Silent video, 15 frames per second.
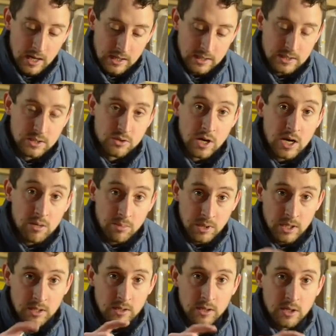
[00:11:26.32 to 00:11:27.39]
straight
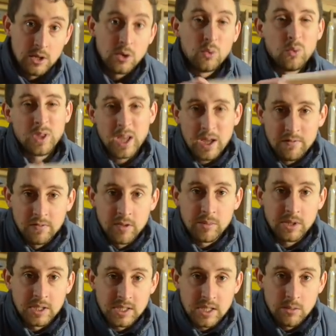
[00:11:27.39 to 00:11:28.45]
bit without
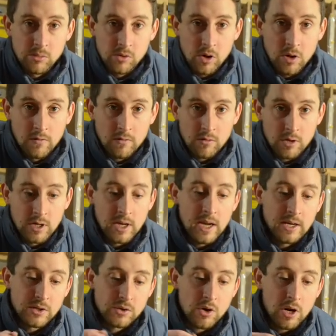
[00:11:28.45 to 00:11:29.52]
flipping the timber over
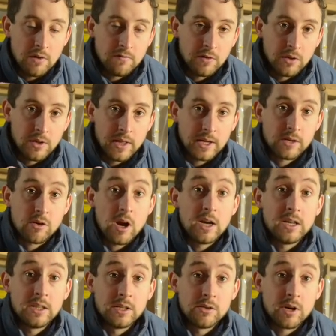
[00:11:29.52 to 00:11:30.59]
and trying to follow that grain
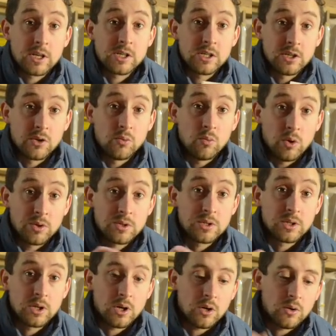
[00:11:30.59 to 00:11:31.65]
in the direction that it wants
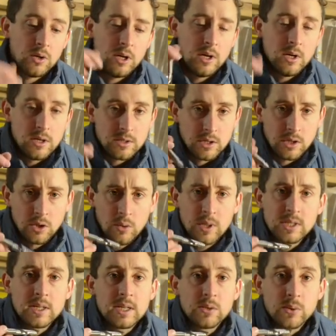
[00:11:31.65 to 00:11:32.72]
to go. So you'll
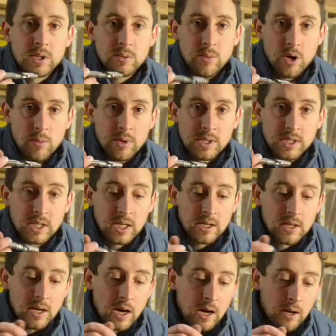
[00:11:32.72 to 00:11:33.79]
always need to experiment to get
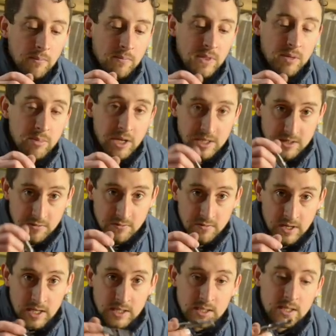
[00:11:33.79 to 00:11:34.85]
the best
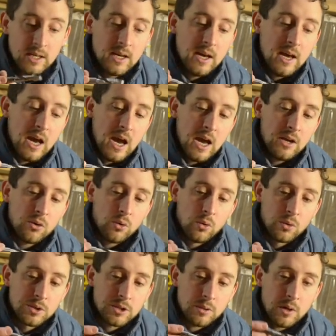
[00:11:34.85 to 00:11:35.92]
effect. And
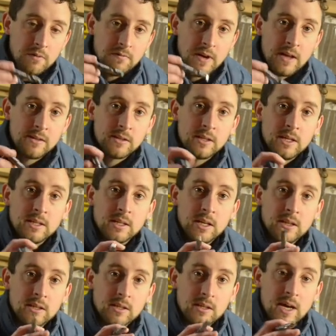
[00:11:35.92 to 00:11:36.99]
also, I found that these
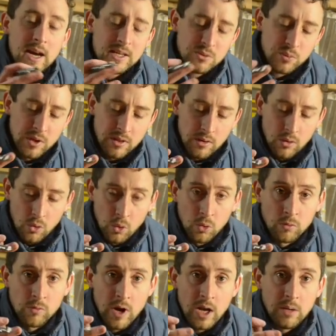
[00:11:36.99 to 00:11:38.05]
get this, as with
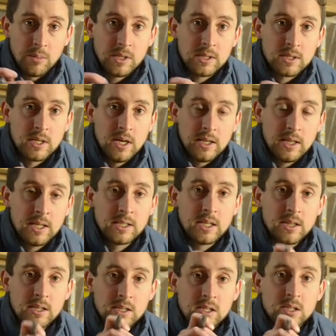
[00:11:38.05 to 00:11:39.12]
all router bits, these
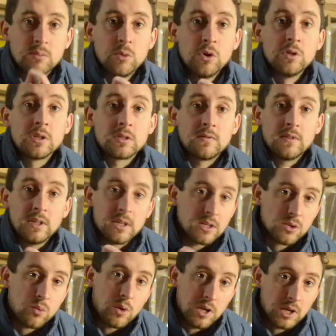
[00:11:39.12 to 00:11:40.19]
get the smoothest
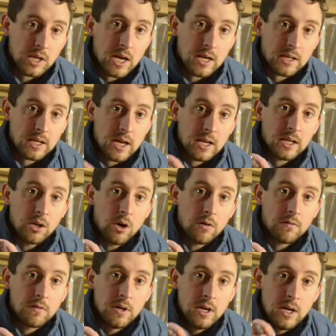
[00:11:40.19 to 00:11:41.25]
finish when you're cutting
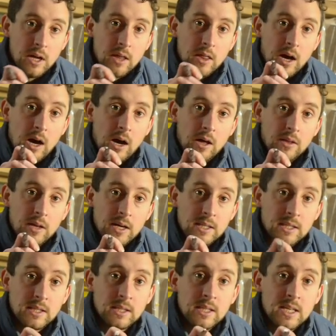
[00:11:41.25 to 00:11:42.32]
off
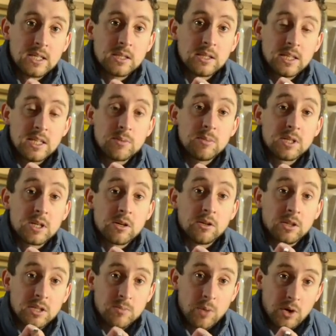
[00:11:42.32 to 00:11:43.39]
as least
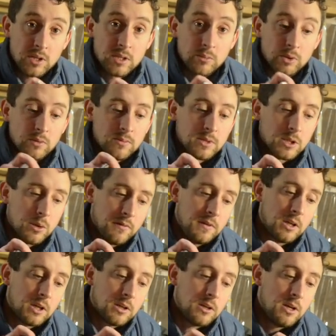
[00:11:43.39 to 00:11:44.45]
material as possible. So if
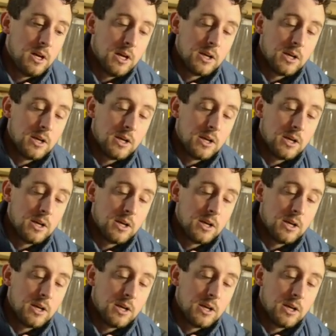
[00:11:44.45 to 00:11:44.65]
you can